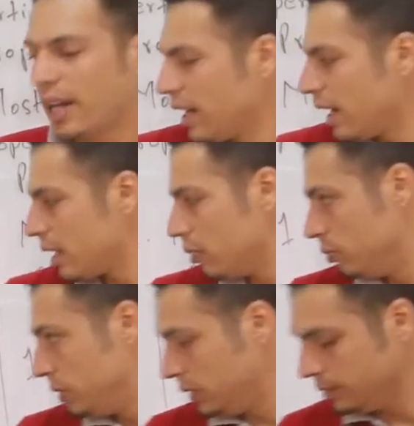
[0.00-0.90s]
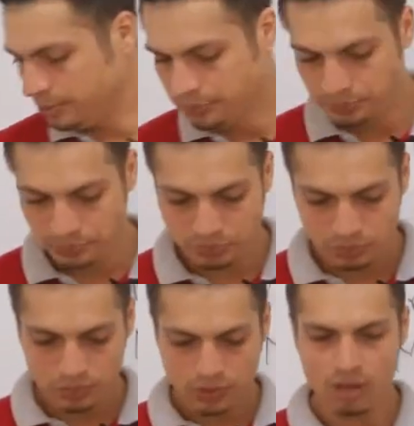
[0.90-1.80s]
and
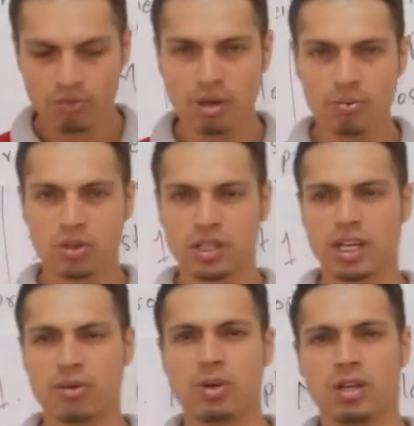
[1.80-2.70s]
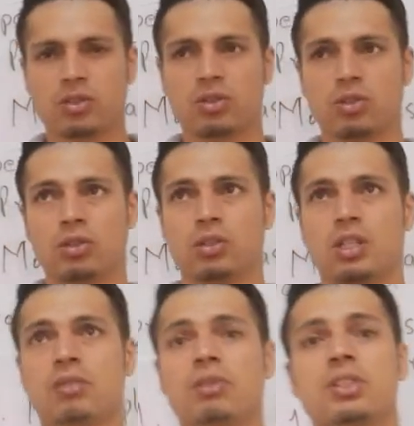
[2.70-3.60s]
one more thing I want
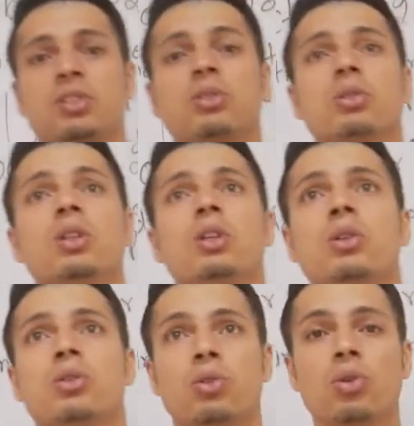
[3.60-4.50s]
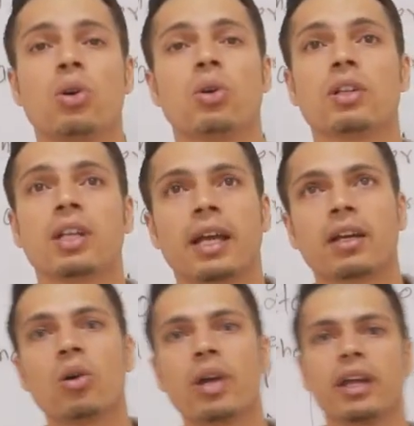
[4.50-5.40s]
you to know,
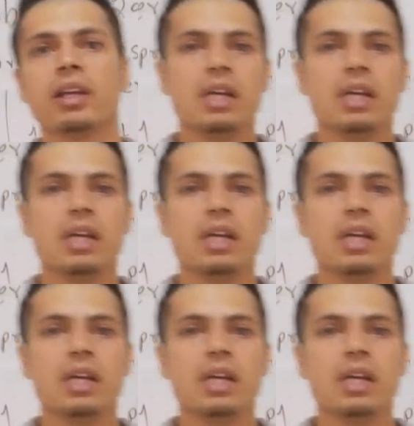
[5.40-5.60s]
like, okay,